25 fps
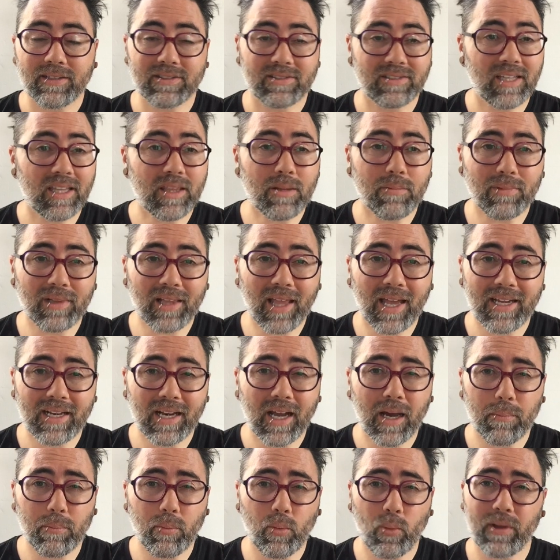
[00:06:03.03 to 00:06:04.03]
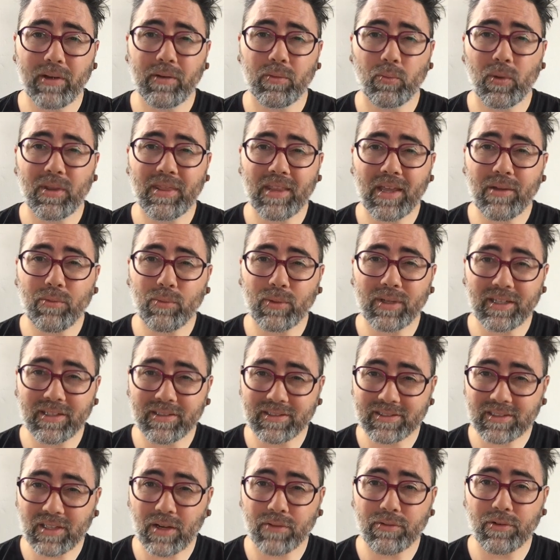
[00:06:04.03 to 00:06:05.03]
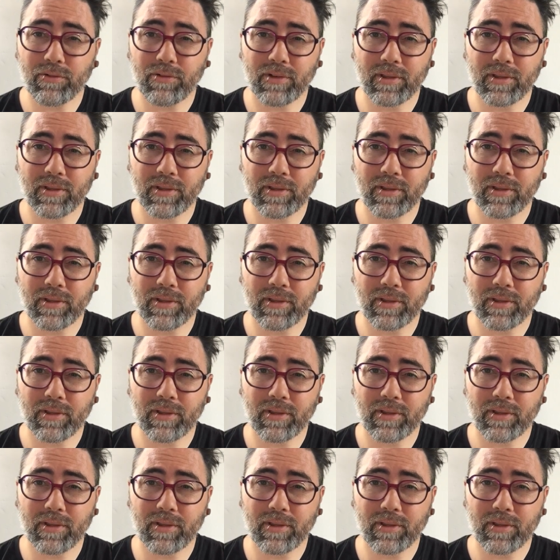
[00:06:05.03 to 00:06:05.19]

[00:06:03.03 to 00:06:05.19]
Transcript: see them light up when discovered